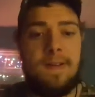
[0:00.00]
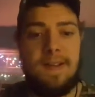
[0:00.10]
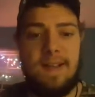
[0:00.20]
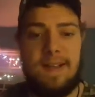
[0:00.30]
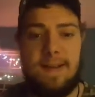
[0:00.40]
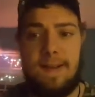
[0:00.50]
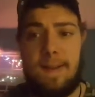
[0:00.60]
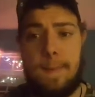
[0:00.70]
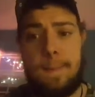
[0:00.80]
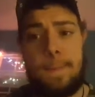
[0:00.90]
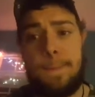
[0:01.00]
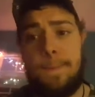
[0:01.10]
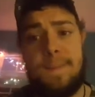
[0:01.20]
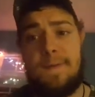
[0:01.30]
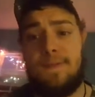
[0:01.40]
And
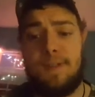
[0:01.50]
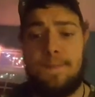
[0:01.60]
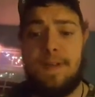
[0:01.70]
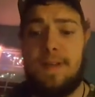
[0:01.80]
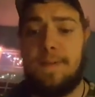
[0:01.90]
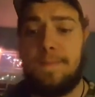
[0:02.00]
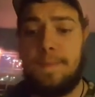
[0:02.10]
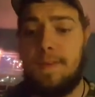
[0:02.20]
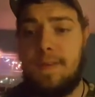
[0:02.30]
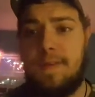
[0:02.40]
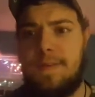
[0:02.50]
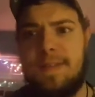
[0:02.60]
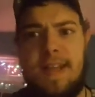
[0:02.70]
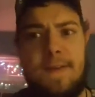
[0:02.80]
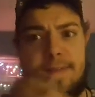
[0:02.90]
that would just be
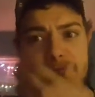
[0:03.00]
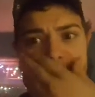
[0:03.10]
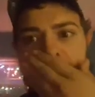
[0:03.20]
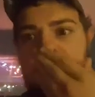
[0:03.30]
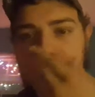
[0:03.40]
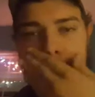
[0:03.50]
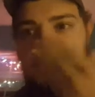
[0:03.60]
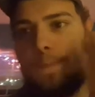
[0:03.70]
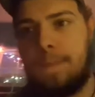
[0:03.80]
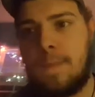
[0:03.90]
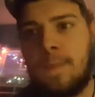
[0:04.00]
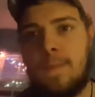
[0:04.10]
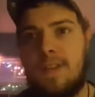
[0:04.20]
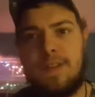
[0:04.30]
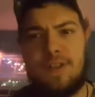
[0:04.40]
devastating.
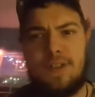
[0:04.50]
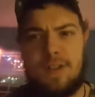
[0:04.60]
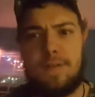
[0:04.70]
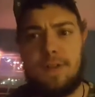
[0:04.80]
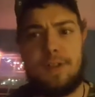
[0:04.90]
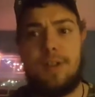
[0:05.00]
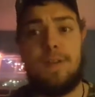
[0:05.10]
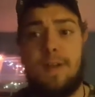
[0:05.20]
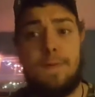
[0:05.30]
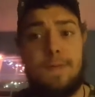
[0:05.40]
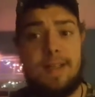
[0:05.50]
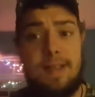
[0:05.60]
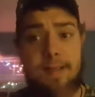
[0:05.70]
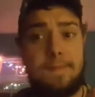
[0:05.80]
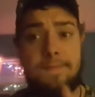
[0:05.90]
This just goes to show you don't
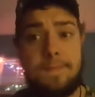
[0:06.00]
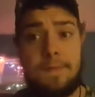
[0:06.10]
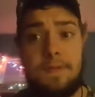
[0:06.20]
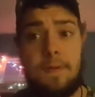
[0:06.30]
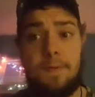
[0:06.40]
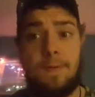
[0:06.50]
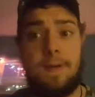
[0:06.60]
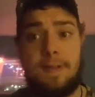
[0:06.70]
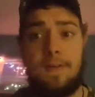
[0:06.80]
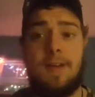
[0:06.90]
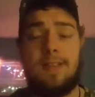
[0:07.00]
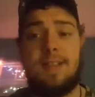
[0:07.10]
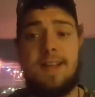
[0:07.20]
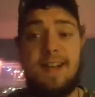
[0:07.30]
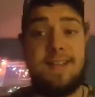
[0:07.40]
need 220 grains to
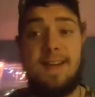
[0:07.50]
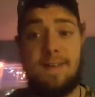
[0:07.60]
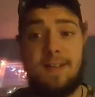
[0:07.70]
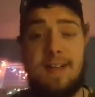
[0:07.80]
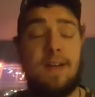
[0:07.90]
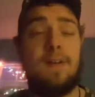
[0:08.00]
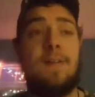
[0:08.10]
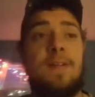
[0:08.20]
take down a deer.